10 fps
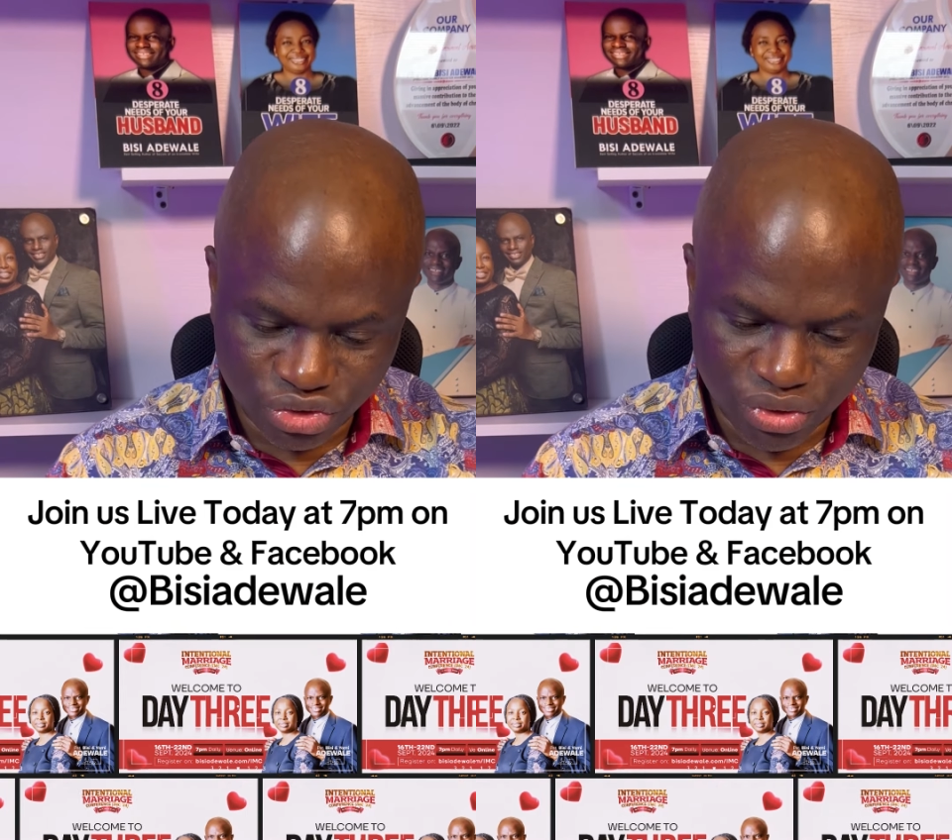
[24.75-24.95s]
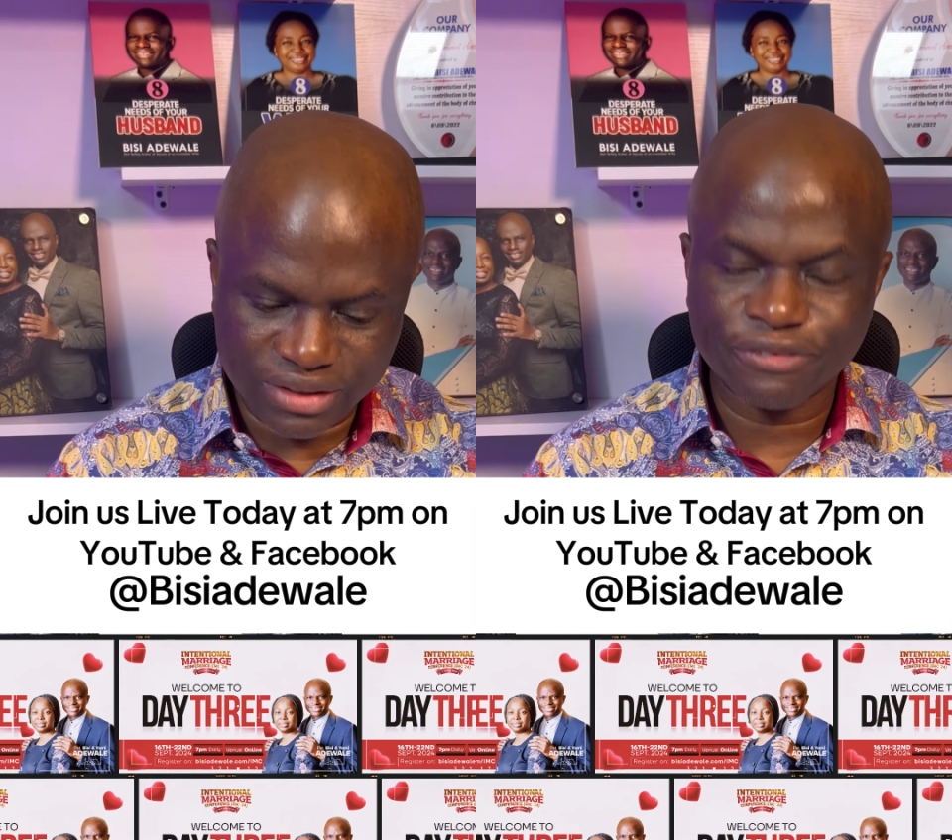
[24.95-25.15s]

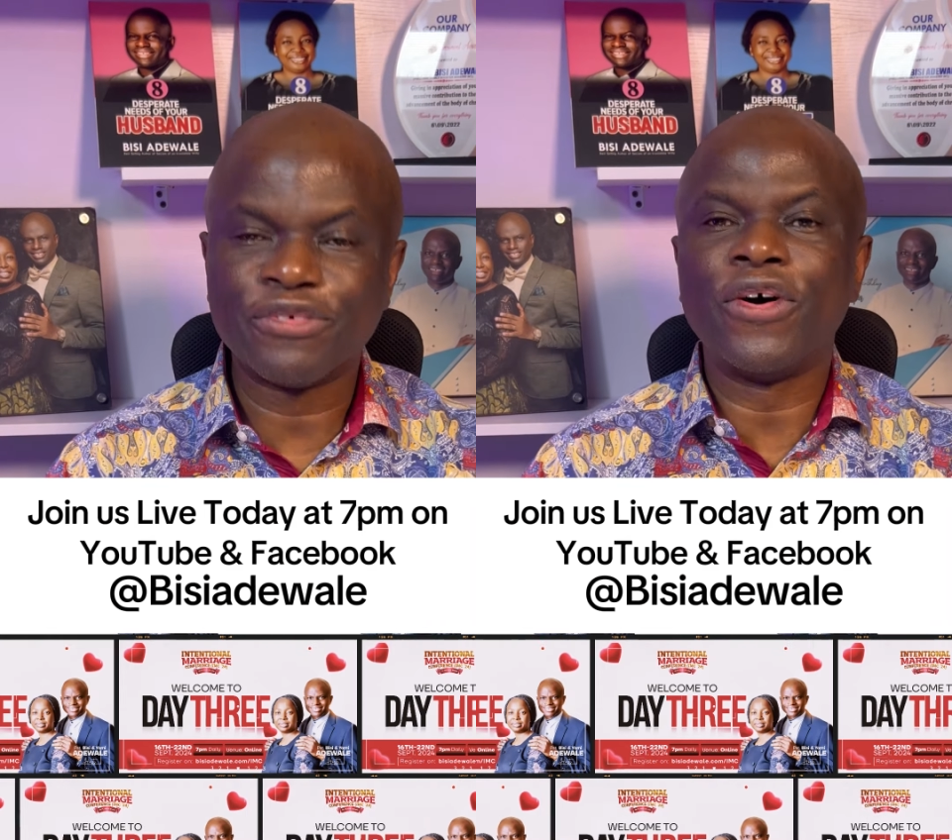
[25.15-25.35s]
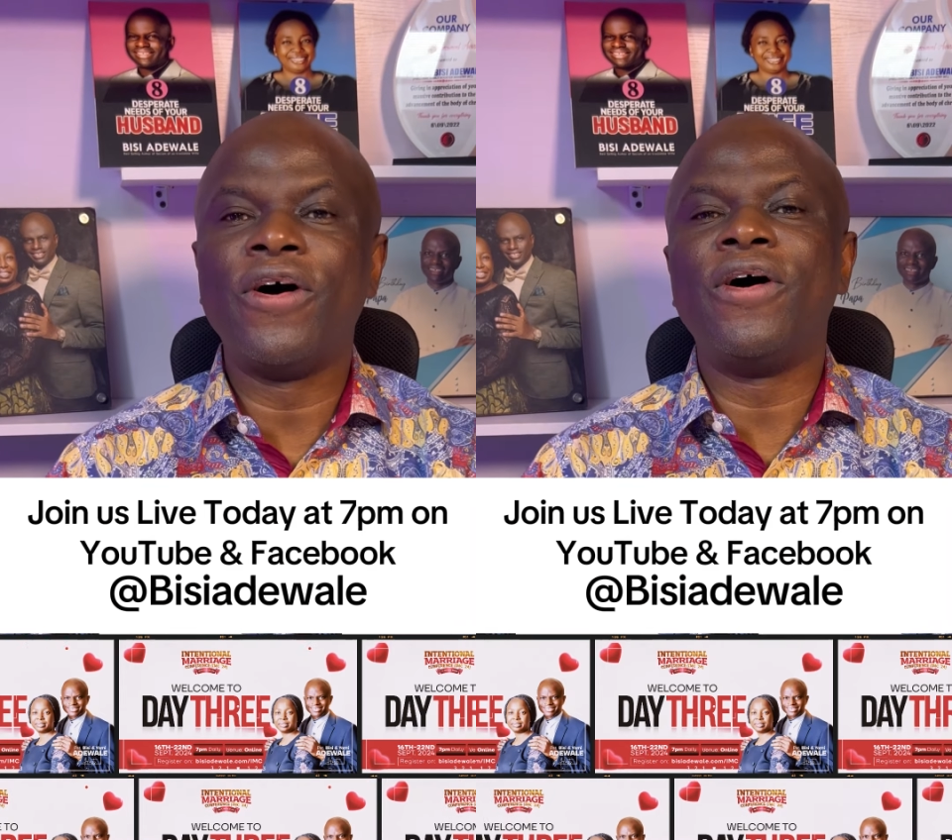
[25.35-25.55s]

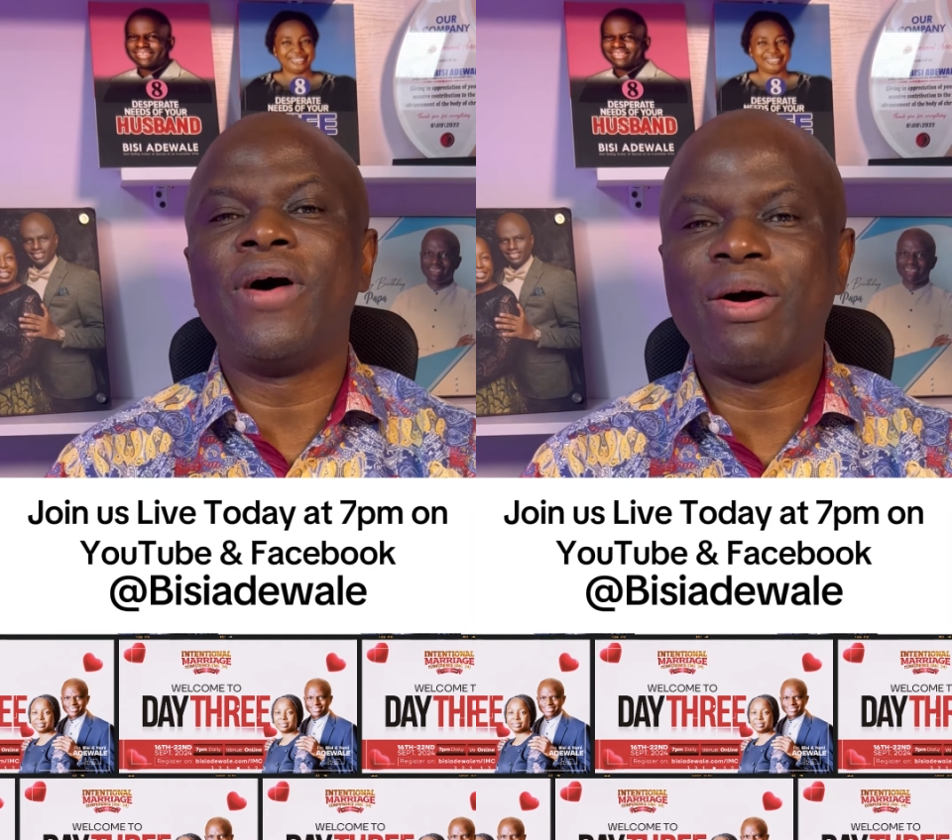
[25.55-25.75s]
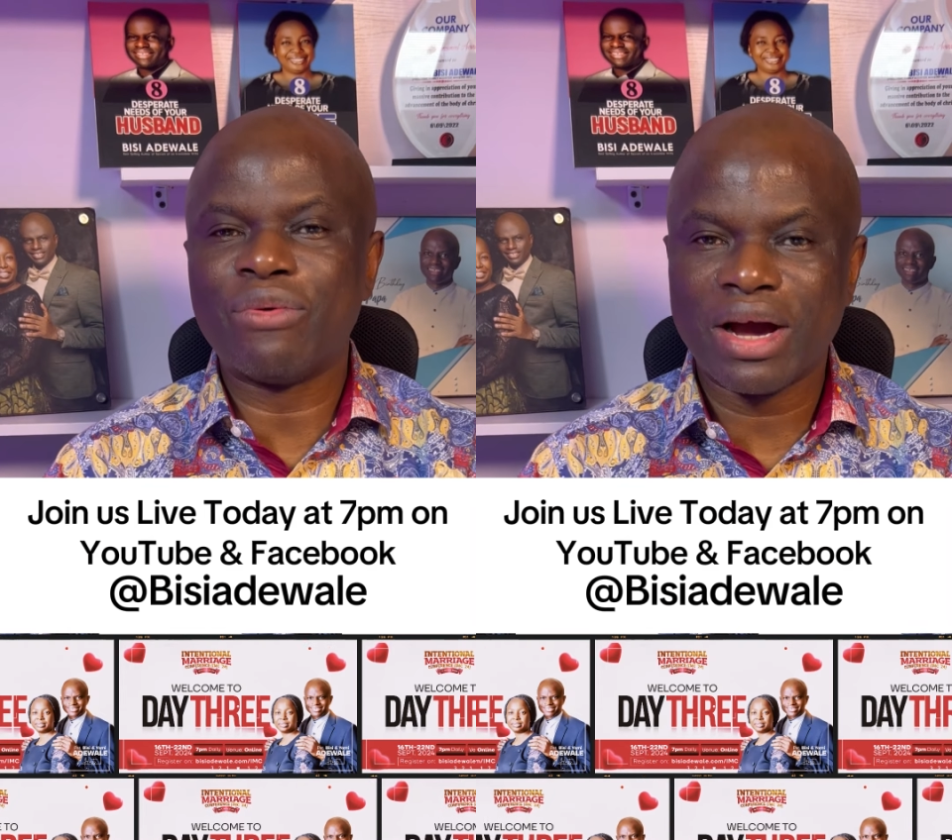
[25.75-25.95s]

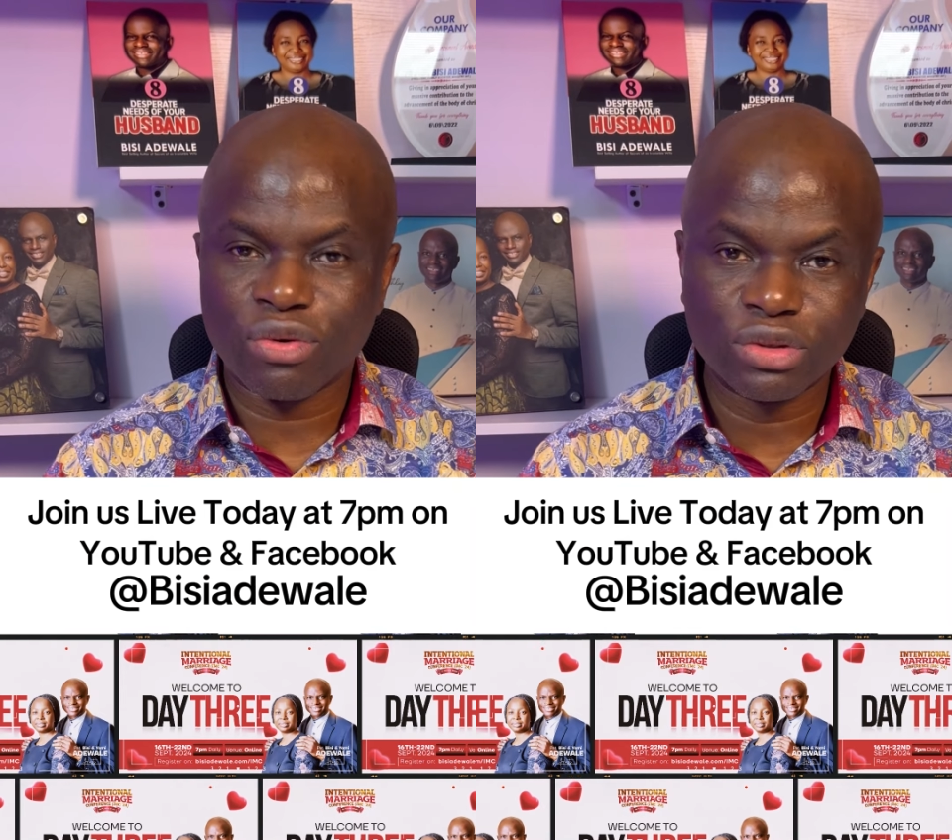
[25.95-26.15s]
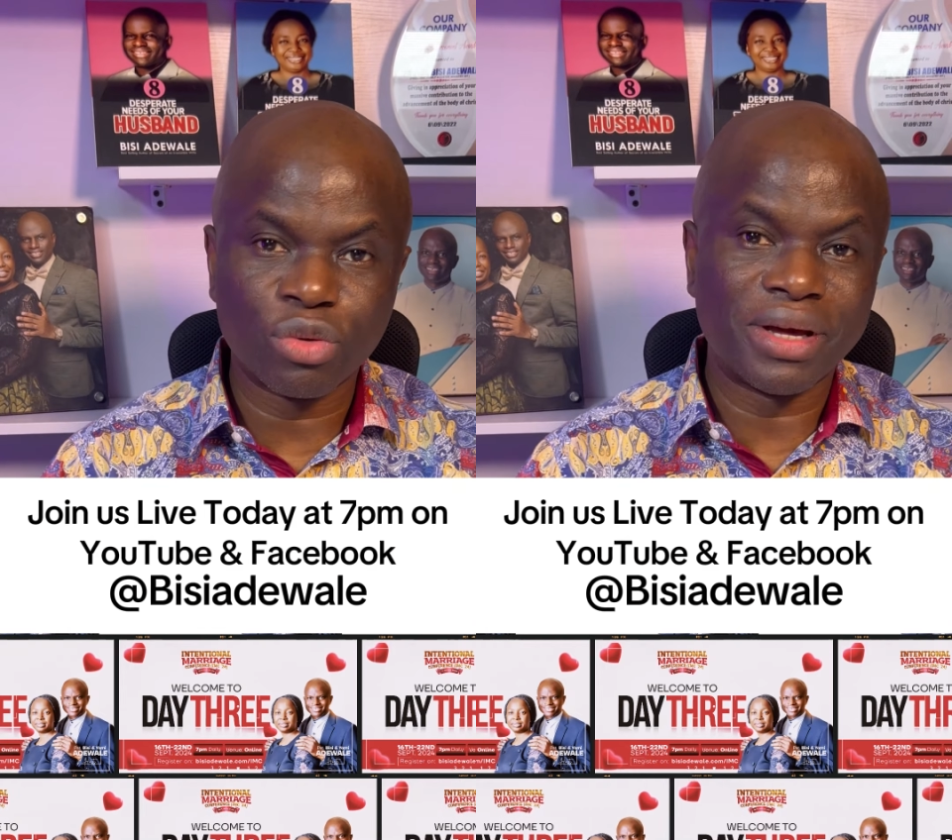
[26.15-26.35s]
twenty-four, and we are
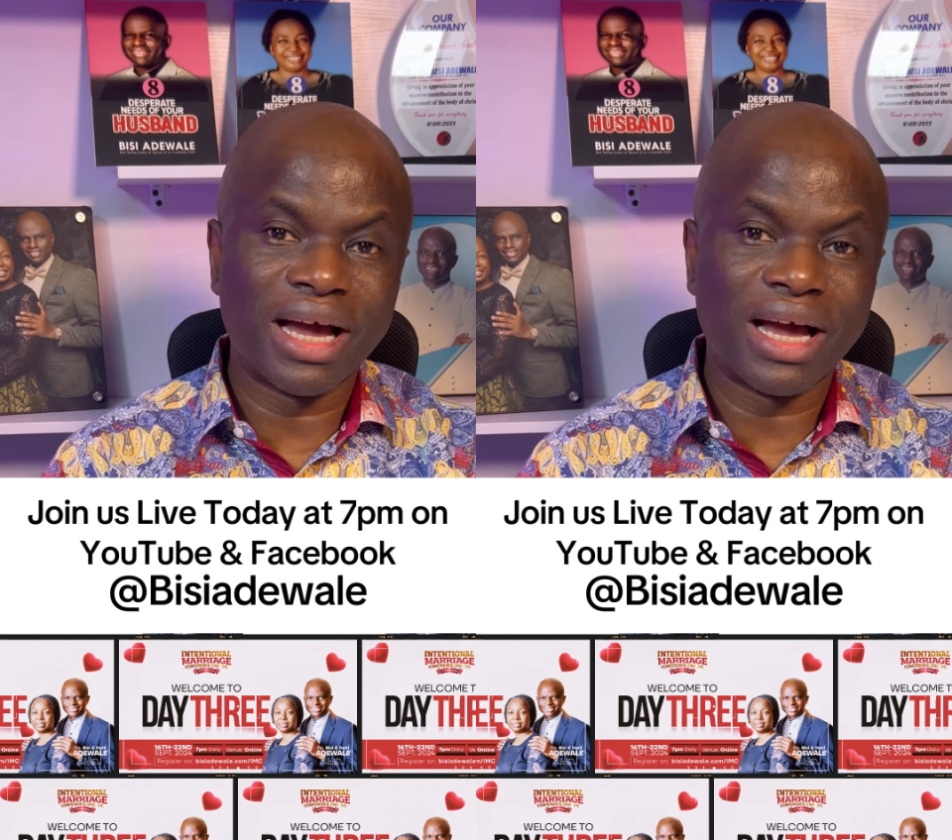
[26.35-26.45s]
going to be